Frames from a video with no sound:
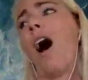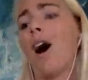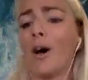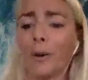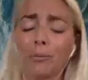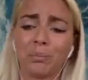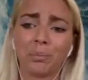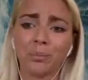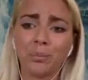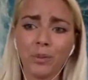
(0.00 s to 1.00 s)

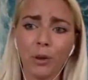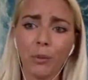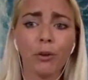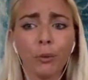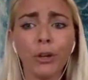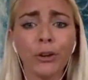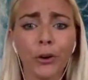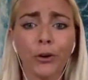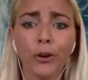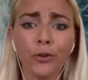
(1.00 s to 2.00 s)
But if we
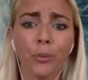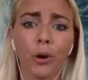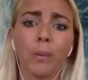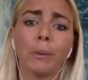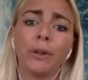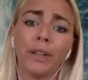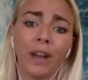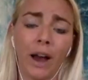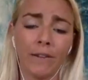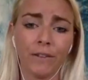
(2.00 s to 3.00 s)
encourage more people to eat
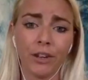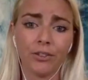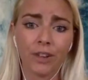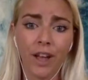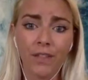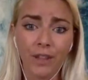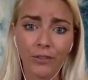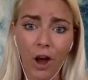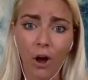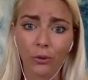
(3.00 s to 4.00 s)
lionfish,
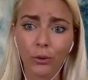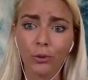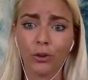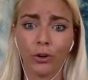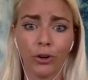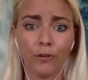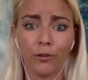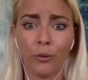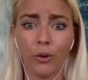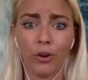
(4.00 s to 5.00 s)
that's also good
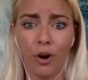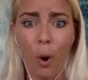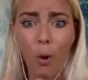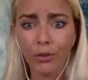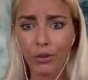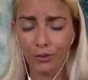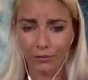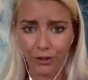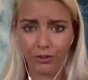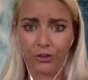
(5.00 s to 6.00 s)
for all the other
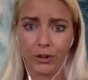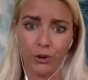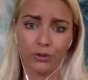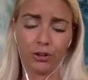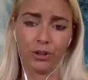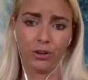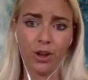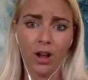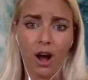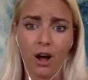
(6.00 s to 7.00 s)
fish in the ocean.
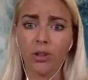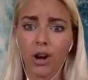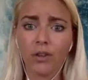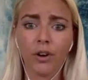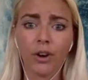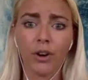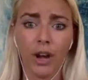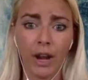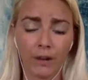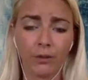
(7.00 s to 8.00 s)
A lot of our
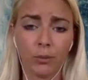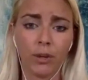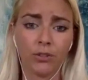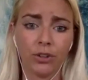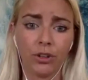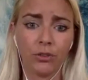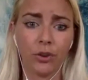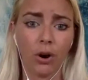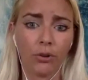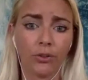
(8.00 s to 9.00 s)
native species
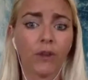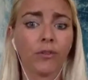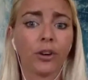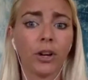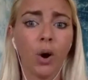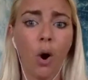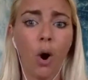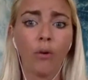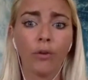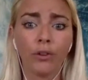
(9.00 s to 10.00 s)
are suffering
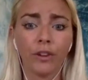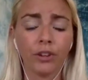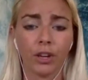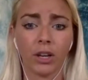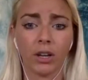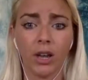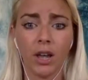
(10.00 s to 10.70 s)
overfishing.